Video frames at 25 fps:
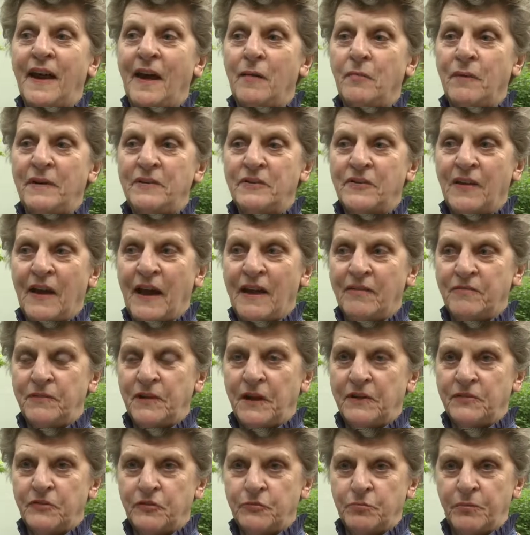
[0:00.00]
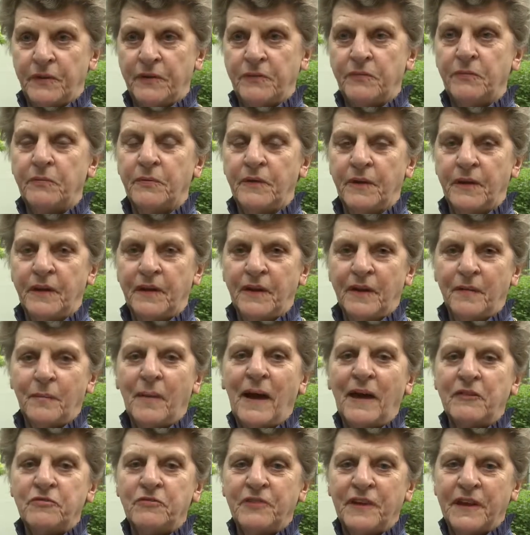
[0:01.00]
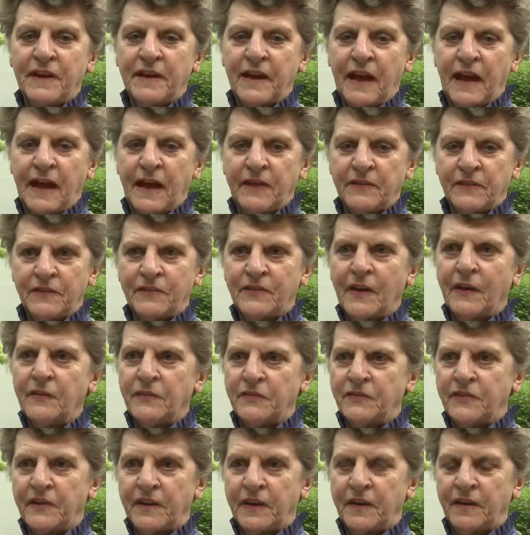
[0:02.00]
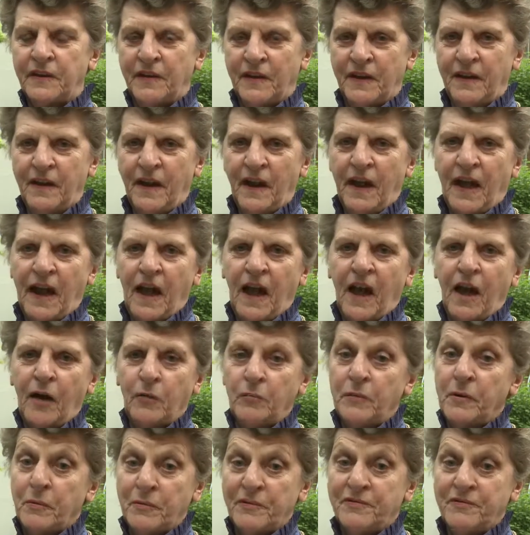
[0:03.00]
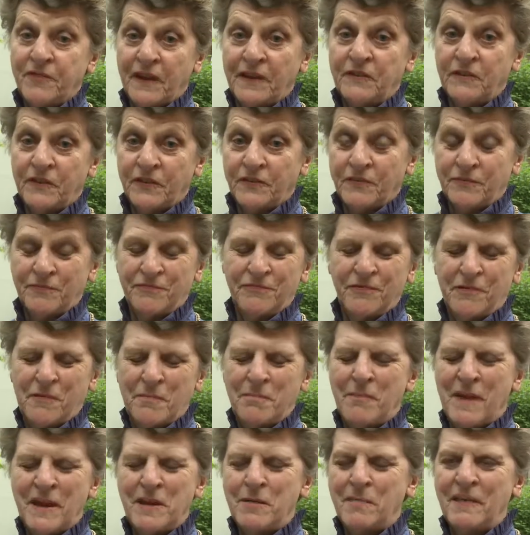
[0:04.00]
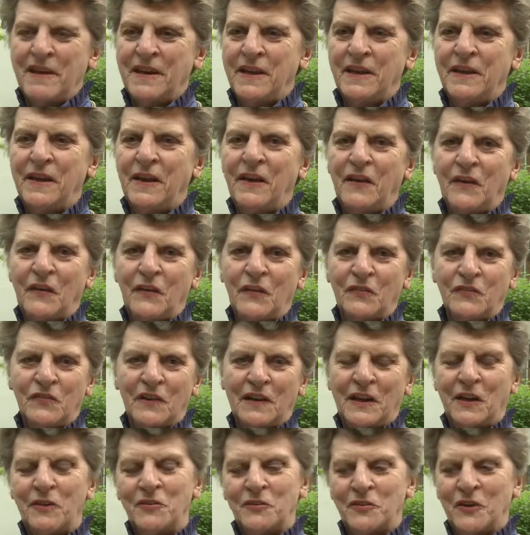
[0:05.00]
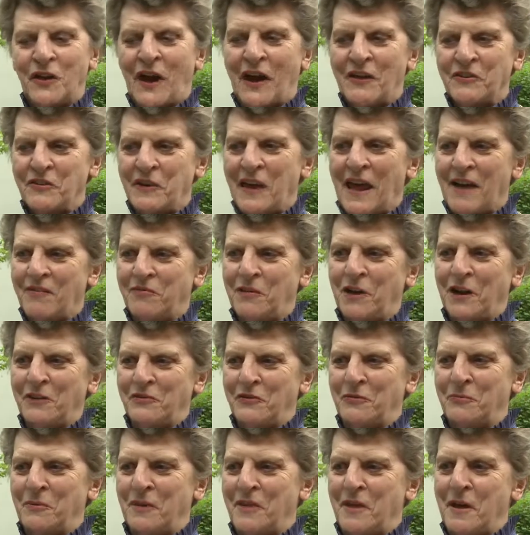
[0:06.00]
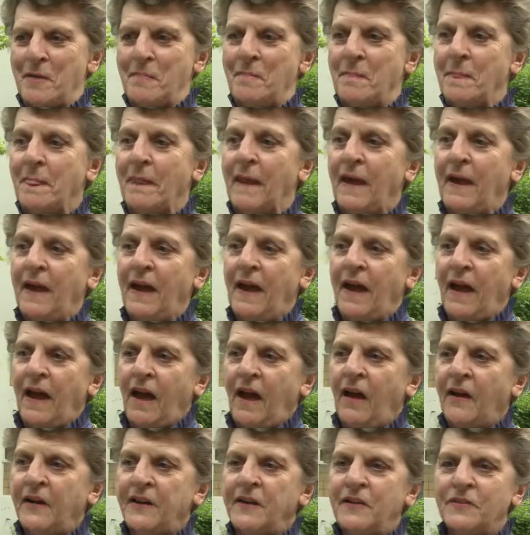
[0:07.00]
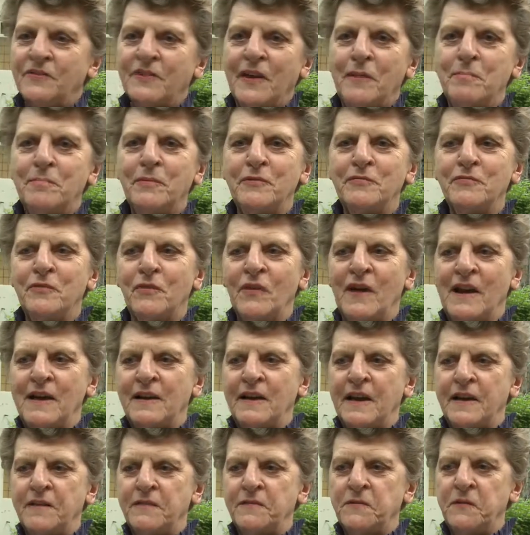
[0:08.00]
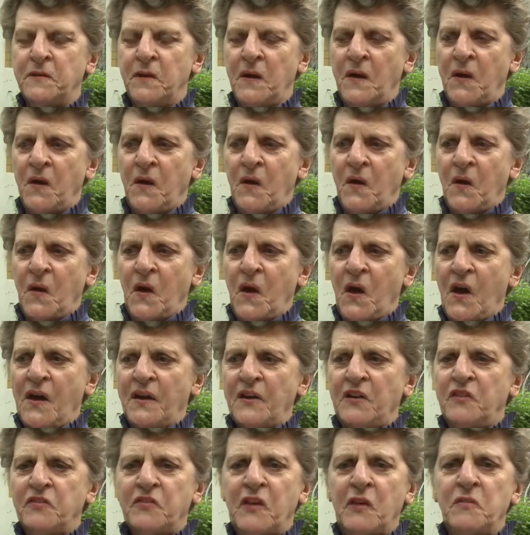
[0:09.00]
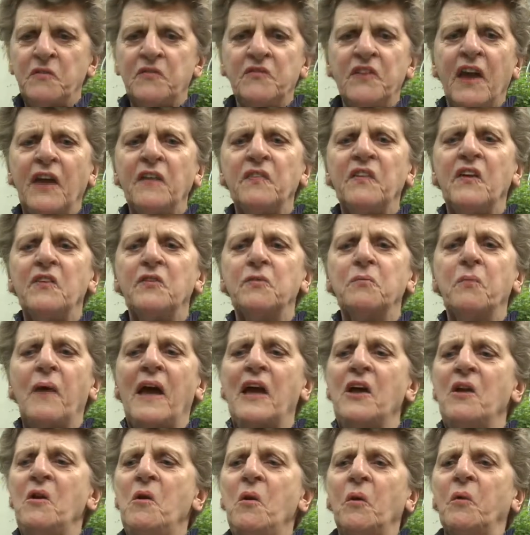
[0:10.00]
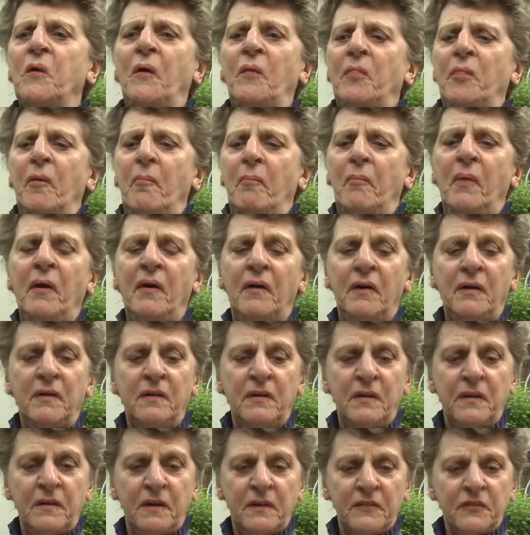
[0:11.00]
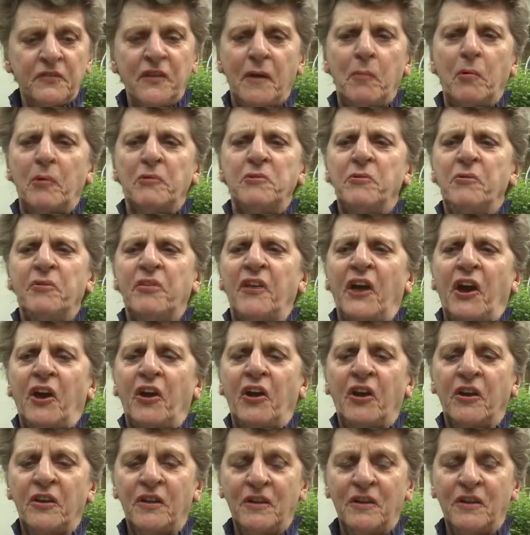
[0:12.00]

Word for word: I went to have lunch with Patrick at Selsey, uh, we were friends for many, many years, and I used to go out and have lunch with him. Uh, he said before I left, he said, take these away and look at them, see what you think.